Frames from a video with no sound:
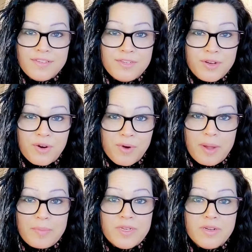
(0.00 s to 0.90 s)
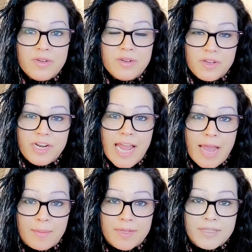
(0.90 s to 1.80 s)
to corrupt good
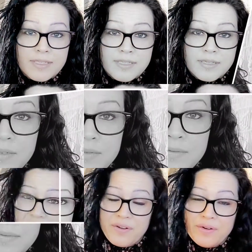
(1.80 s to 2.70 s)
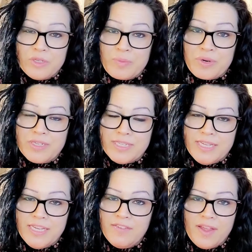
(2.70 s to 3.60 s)
habits. The way others
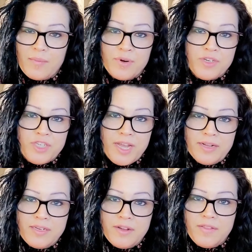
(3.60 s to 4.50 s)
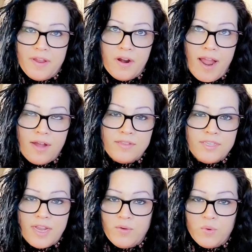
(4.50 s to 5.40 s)
perceive and project their
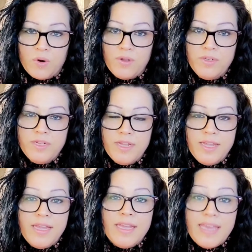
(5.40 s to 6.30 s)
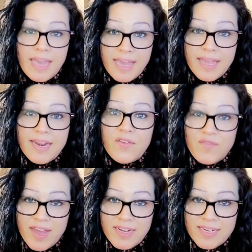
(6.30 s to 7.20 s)
outside world can
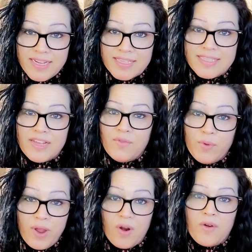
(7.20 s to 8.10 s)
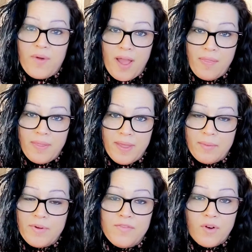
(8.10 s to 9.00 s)
affect us if we are around
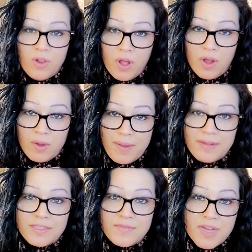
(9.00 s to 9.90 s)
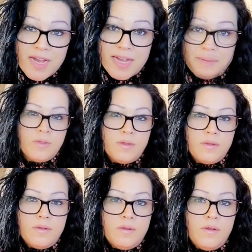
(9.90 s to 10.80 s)
them for long amounts of time.
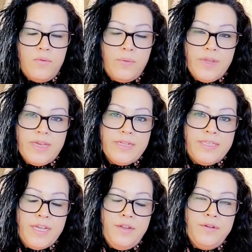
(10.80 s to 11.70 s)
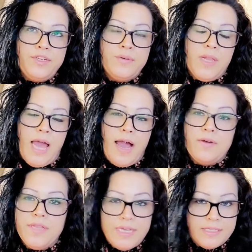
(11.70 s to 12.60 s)
When we continue to allow
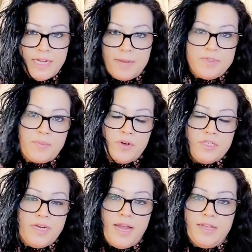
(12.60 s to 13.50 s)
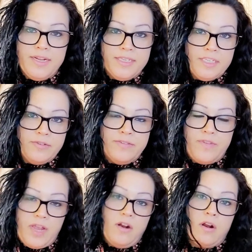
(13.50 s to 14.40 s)
these types of personalities to
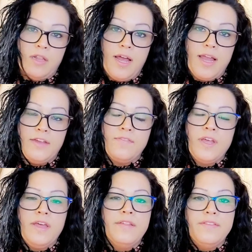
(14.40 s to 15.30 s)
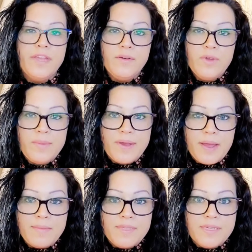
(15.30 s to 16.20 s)
invade our life, then we
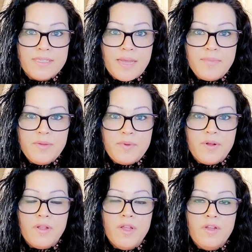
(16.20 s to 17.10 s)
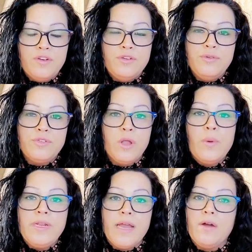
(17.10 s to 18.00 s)
become susceptible to
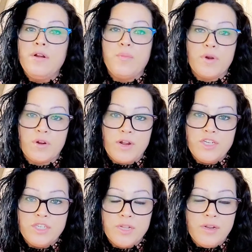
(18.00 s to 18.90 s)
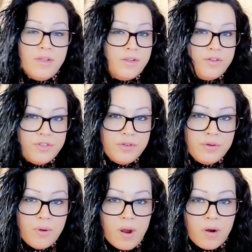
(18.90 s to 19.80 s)
slowing down our progression
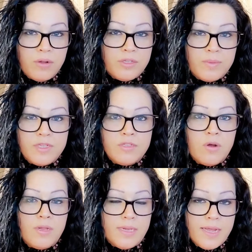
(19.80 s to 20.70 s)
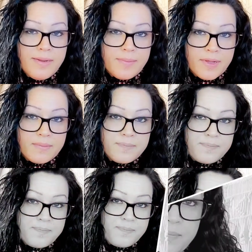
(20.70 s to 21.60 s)
to our ultimate soul alignment.
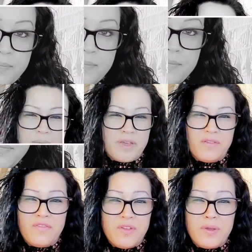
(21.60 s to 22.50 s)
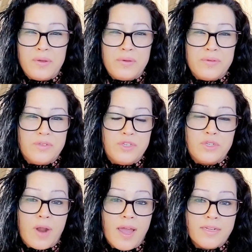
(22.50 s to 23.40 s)
We can become confused,
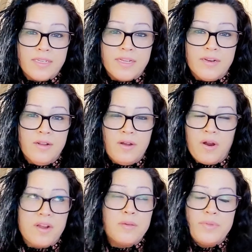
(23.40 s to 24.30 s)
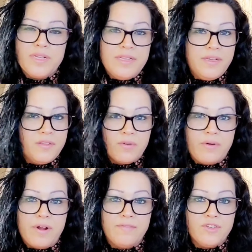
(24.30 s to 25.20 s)
distracted, or completely
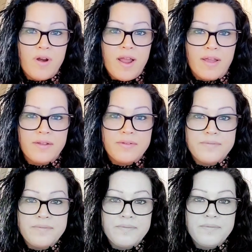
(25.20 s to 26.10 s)
thrown off track. Every